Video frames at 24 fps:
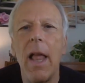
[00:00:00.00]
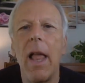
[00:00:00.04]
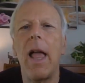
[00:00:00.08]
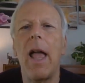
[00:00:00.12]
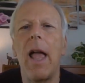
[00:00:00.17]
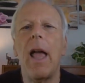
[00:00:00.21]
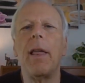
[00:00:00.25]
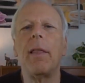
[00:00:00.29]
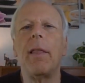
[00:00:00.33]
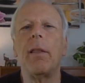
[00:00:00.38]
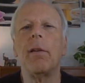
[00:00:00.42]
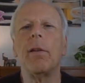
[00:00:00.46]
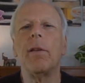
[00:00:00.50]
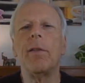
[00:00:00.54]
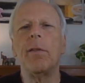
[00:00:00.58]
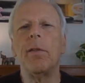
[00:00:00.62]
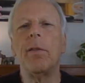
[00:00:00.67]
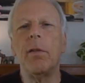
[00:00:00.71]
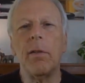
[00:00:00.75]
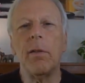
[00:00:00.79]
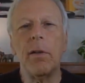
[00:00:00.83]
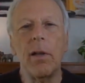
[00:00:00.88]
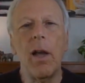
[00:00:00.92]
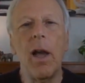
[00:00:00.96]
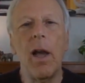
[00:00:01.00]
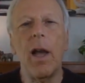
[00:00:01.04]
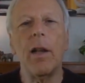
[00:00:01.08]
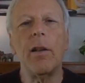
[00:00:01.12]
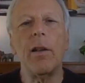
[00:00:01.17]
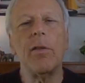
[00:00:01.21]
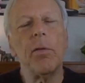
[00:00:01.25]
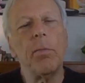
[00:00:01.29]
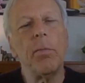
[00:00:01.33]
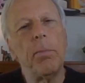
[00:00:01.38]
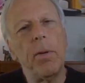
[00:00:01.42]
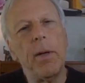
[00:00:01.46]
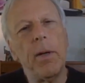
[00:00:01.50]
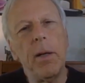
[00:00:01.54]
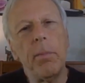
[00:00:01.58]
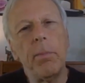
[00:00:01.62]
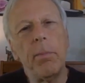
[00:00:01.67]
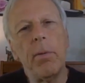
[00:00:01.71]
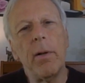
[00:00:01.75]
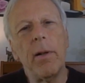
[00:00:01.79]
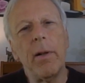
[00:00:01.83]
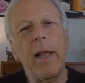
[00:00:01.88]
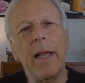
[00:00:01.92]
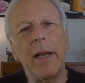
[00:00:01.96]
And there are certain kinds of
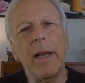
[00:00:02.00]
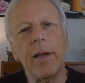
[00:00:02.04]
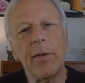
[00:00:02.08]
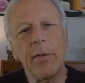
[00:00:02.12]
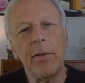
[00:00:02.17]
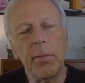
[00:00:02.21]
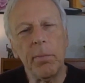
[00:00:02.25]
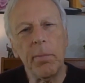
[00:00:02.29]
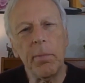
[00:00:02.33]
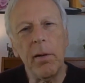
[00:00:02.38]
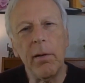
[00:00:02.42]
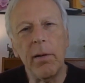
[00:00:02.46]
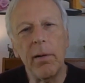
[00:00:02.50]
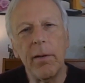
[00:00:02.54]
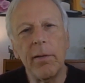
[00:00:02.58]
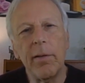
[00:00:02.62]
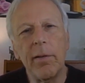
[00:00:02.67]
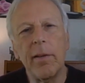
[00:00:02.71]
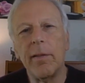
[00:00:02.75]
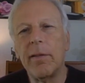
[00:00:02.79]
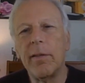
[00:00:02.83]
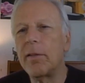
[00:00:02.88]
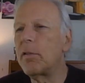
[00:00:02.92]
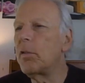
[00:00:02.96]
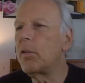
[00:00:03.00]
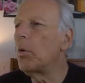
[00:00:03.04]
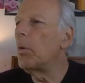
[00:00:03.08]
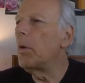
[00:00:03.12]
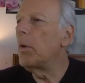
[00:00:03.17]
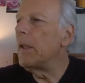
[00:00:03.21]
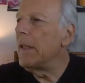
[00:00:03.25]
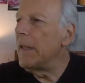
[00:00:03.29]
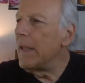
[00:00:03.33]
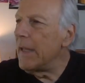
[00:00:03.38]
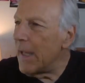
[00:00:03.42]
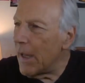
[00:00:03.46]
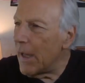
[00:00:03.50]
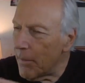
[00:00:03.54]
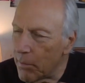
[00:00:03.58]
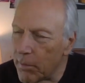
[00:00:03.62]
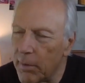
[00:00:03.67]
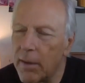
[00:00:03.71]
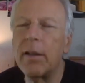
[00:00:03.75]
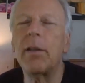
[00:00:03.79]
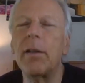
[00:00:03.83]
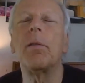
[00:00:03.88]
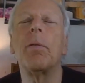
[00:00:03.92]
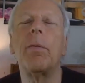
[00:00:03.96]
people and experiences that you will never
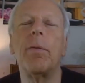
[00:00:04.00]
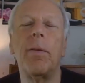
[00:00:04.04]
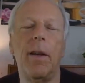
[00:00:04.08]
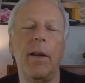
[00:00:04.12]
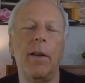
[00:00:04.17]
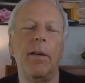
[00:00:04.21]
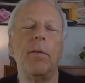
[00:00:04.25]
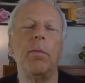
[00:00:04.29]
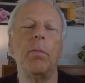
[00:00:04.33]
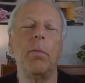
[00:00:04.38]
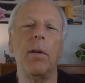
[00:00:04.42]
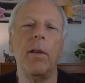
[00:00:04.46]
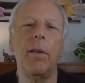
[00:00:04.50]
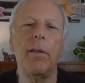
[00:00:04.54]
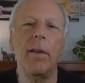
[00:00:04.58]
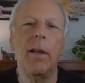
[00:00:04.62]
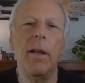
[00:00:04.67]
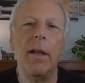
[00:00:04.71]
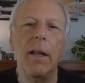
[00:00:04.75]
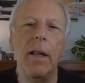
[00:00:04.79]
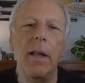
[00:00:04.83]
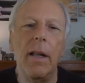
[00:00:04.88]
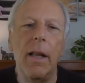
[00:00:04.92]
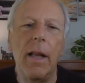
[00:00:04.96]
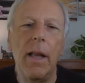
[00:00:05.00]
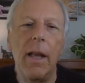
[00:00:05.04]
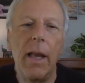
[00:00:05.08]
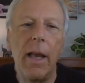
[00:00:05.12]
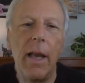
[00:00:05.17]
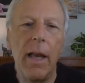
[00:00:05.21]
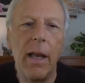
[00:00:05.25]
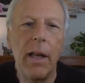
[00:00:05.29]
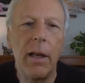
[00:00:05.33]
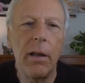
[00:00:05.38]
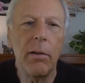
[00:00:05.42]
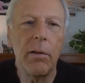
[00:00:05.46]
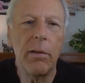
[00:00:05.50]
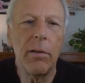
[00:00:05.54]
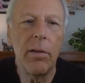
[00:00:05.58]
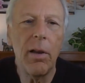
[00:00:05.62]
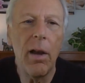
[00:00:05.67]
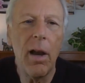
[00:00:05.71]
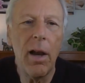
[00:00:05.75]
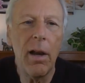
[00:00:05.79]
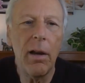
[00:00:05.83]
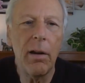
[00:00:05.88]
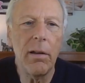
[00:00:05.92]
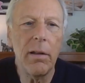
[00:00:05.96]
interface with in your
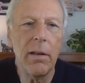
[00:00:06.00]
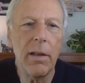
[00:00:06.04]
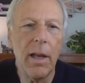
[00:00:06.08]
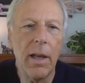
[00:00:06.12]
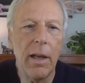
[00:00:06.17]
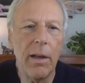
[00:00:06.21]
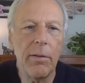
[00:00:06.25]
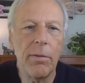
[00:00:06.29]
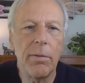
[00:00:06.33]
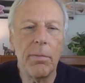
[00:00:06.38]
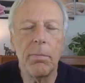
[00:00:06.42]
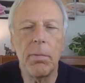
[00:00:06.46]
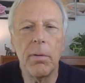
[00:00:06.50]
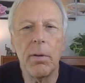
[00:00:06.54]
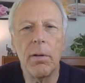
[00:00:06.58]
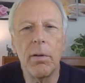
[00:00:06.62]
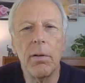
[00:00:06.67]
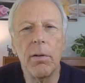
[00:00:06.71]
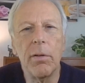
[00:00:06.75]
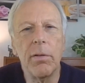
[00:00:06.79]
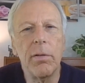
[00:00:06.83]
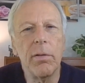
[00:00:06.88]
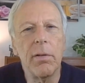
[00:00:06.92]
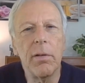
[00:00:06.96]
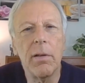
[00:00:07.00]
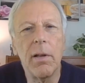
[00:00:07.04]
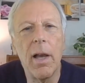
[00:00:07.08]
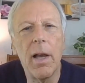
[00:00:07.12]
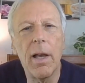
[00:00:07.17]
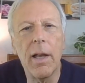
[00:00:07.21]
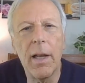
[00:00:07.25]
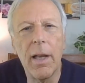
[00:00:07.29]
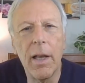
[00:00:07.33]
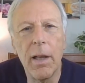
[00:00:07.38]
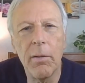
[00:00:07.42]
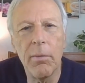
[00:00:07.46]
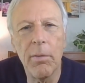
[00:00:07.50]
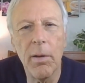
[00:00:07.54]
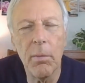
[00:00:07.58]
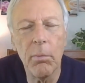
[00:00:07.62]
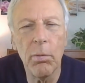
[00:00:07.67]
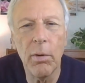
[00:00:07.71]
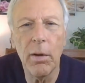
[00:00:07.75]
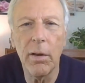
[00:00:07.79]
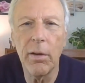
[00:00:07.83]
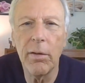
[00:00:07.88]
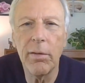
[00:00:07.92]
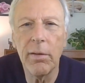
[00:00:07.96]
entire life because you're not a
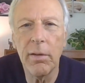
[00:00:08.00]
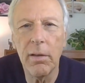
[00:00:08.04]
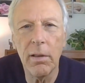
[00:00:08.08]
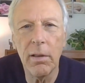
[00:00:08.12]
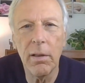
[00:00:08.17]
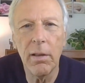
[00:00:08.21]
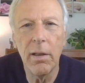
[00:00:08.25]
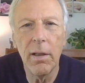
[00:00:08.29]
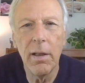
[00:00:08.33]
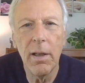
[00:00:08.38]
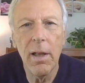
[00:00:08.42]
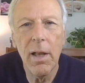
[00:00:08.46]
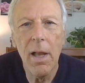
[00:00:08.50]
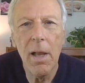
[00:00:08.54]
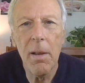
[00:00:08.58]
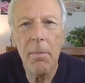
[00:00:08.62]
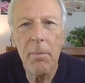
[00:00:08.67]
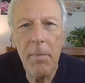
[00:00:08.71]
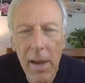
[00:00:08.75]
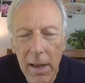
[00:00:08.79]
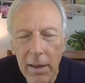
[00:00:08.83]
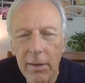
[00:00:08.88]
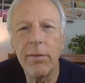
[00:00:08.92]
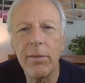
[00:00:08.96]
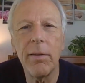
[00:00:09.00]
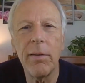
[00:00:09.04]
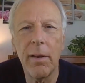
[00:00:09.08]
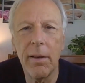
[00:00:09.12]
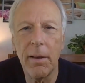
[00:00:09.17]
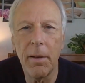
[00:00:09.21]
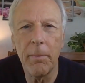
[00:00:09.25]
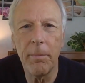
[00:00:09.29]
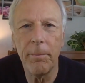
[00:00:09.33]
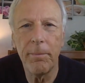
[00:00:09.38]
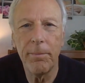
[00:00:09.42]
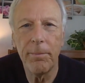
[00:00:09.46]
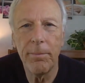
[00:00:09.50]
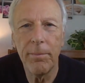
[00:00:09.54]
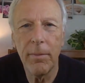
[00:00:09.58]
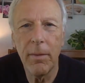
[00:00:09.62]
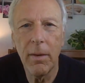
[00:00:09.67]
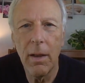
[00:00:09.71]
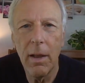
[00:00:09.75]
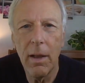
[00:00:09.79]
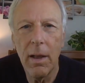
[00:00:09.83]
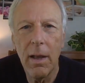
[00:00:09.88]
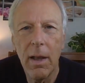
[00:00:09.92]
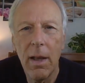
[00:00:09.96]
vibrational match to them.
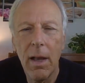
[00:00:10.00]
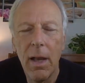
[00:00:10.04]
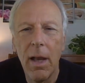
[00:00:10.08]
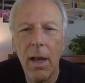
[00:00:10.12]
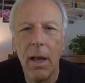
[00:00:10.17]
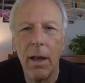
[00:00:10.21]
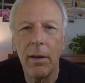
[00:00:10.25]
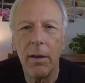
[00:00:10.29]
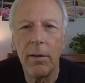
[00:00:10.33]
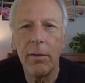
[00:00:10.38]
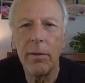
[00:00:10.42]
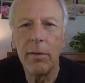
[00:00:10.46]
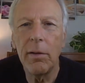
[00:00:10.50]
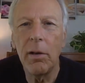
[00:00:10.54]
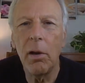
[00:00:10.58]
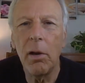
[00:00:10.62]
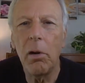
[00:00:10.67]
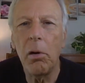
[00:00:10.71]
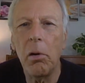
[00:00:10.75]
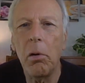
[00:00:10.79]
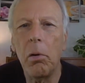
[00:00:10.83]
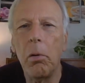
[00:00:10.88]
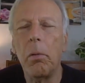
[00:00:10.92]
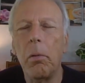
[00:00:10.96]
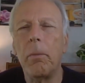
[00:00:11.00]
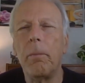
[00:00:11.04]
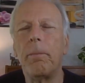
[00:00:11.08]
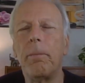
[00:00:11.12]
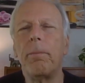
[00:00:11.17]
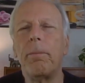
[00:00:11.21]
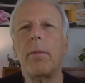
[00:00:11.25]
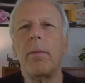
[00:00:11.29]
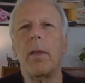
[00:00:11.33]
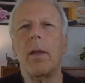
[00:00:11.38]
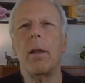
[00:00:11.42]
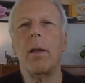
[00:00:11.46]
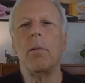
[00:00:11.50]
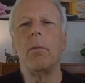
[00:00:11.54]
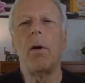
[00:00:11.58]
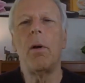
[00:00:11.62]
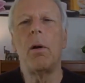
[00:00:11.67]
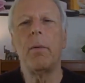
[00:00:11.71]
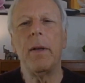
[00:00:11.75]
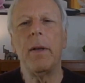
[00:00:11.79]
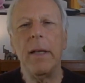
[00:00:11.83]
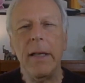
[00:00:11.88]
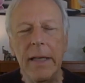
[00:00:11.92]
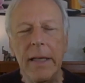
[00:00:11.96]
So what
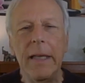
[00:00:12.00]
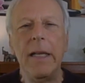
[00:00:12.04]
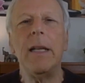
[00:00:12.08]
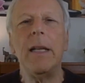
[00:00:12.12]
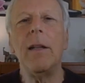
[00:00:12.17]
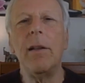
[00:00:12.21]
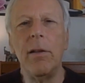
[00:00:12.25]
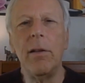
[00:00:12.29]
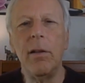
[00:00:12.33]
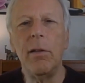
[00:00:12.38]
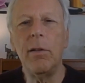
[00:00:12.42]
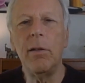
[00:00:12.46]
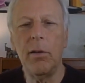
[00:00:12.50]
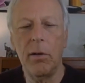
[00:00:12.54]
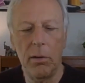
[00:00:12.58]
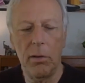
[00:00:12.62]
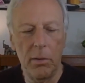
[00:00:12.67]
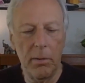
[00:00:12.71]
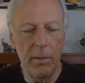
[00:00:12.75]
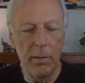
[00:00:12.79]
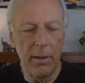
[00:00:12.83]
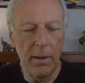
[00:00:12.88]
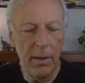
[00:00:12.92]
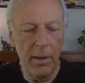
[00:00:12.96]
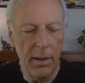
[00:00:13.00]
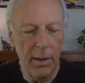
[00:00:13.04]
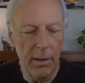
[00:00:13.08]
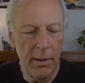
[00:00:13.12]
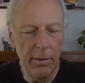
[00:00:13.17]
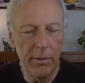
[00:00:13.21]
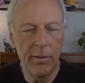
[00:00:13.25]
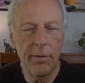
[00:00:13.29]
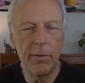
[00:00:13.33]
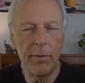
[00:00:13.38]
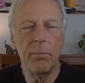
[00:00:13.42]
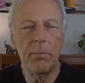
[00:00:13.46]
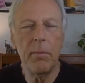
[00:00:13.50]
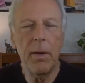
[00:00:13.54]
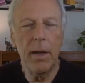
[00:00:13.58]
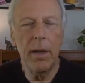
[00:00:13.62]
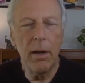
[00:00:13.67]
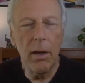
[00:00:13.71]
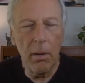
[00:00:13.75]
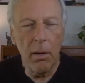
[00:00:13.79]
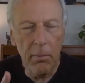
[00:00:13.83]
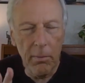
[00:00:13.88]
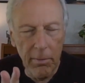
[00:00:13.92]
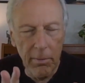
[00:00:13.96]
we need to do is
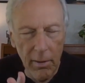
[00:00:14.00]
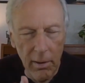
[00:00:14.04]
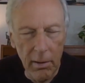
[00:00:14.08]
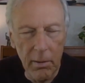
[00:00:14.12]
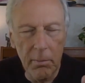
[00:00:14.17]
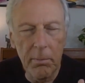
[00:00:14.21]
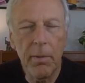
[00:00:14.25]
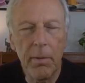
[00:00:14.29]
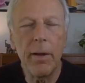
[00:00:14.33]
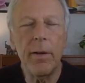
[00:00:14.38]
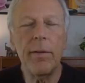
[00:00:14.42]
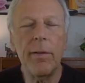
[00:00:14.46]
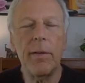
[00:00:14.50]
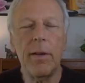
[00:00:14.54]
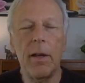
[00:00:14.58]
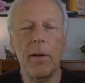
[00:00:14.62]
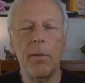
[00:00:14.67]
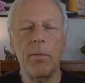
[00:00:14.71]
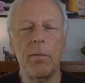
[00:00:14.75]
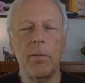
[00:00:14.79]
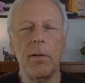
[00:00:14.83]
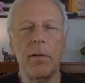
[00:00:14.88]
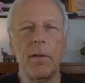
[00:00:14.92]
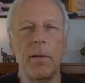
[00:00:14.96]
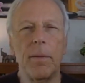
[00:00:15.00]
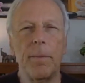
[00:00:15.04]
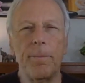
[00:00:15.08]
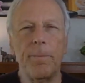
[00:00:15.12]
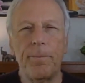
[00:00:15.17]
make our very best effort